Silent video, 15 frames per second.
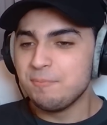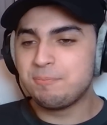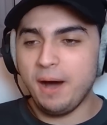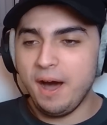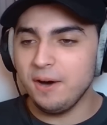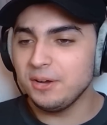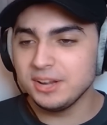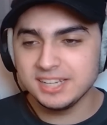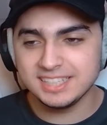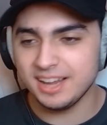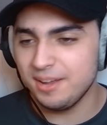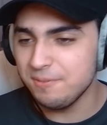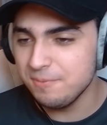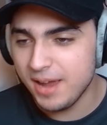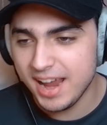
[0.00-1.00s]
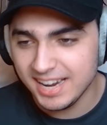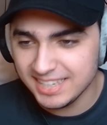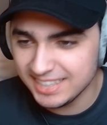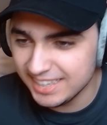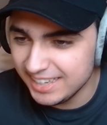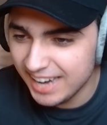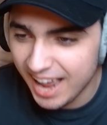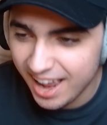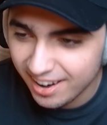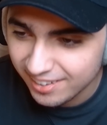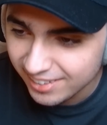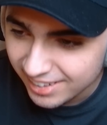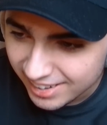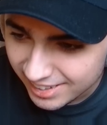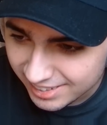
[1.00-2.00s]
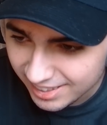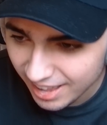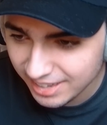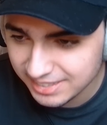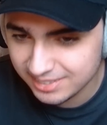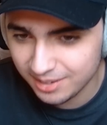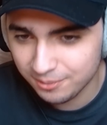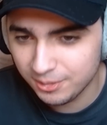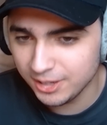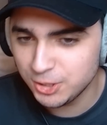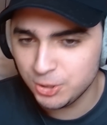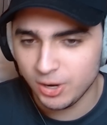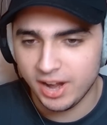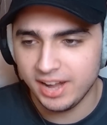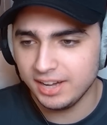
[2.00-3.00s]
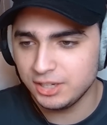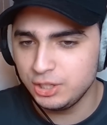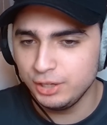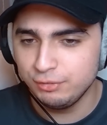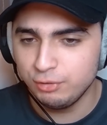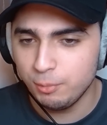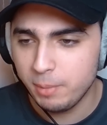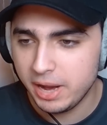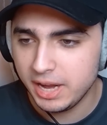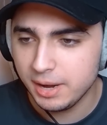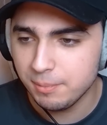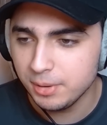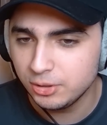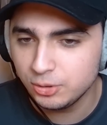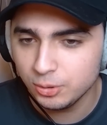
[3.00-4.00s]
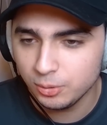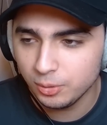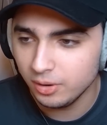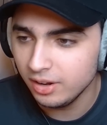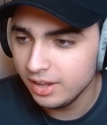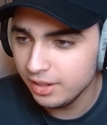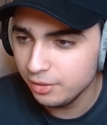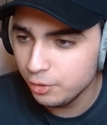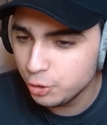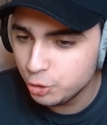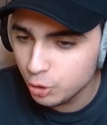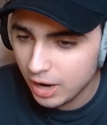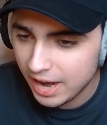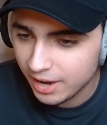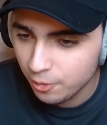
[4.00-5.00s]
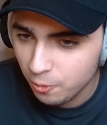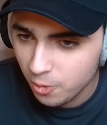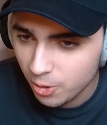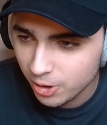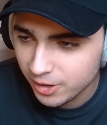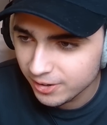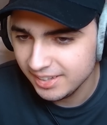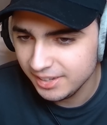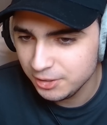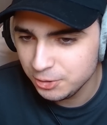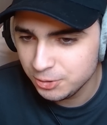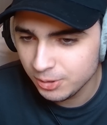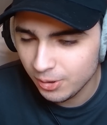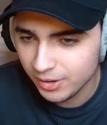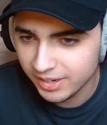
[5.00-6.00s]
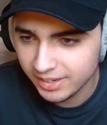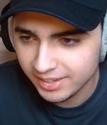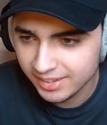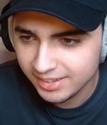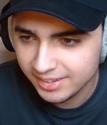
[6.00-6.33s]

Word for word: Polo is amazing now. That's some good training. Shifu made him into the Dragon Warrior. Enjoy.